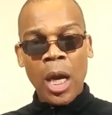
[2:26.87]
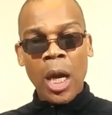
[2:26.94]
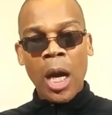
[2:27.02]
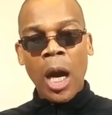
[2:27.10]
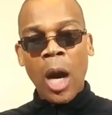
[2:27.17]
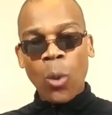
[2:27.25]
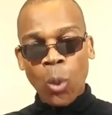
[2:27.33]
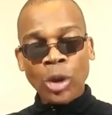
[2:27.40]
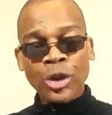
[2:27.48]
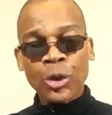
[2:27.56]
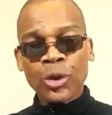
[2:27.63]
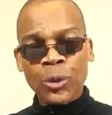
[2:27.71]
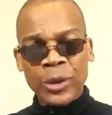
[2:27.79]
I want
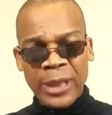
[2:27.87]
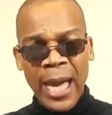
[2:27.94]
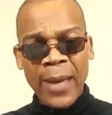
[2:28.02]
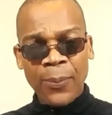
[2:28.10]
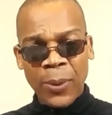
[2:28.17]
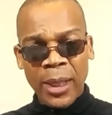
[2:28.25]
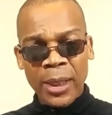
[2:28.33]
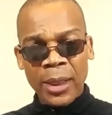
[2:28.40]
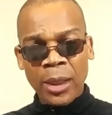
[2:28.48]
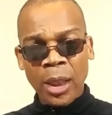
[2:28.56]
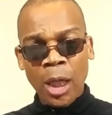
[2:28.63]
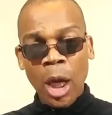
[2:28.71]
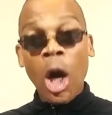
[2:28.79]
you to type
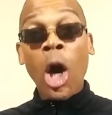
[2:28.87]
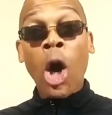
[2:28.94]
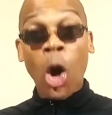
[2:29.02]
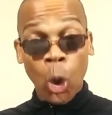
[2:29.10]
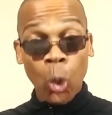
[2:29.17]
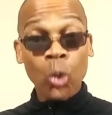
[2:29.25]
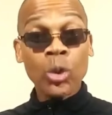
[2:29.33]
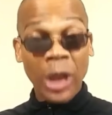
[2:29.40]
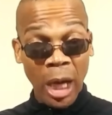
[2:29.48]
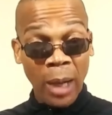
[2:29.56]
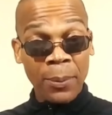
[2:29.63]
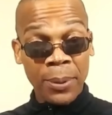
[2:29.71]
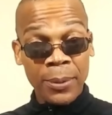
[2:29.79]
in hold
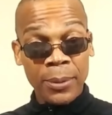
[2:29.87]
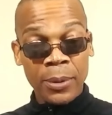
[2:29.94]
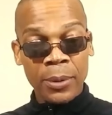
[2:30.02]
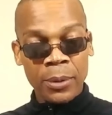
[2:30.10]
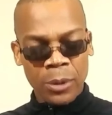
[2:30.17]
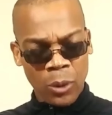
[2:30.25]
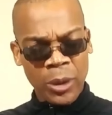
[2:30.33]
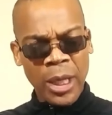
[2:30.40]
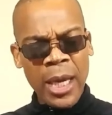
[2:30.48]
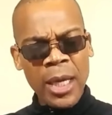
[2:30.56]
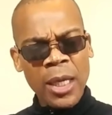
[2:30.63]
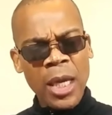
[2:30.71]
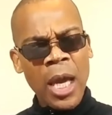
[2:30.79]
up.
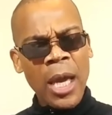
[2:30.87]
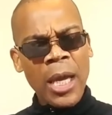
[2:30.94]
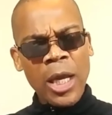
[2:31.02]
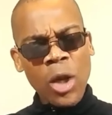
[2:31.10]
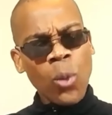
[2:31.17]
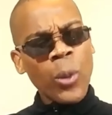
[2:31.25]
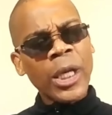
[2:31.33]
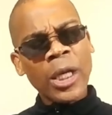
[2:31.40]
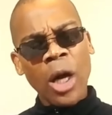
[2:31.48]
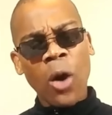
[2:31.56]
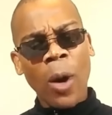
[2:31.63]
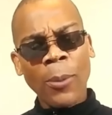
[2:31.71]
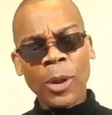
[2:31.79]
Okay, here we
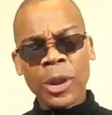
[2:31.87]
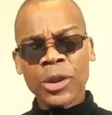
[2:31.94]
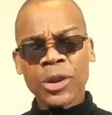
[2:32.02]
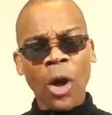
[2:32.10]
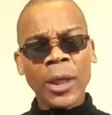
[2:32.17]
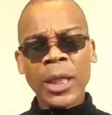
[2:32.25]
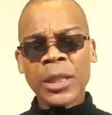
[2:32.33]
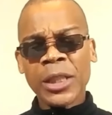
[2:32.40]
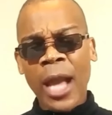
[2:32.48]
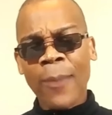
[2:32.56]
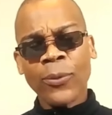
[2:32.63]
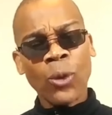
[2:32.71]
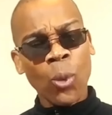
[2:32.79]
go. I'm going to start at
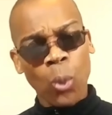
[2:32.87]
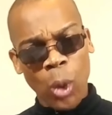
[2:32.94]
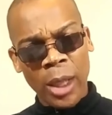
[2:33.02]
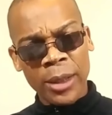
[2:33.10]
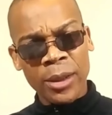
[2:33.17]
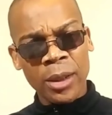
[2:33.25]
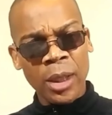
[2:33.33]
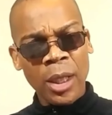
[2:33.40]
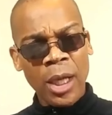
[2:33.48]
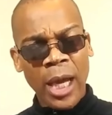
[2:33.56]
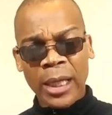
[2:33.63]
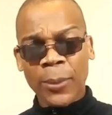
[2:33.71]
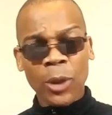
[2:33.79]
chapter 1
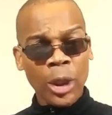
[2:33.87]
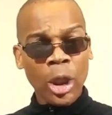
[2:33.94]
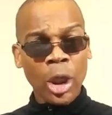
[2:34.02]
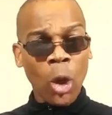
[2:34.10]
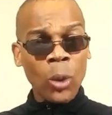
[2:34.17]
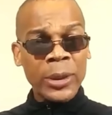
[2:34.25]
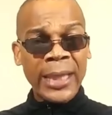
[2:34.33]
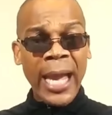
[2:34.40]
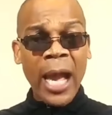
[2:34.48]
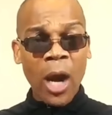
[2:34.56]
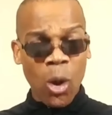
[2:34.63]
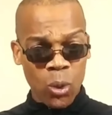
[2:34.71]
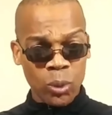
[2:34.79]
and I'm going to go
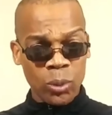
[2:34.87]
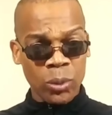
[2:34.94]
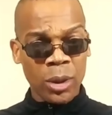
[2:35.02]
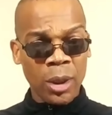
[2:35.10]
down.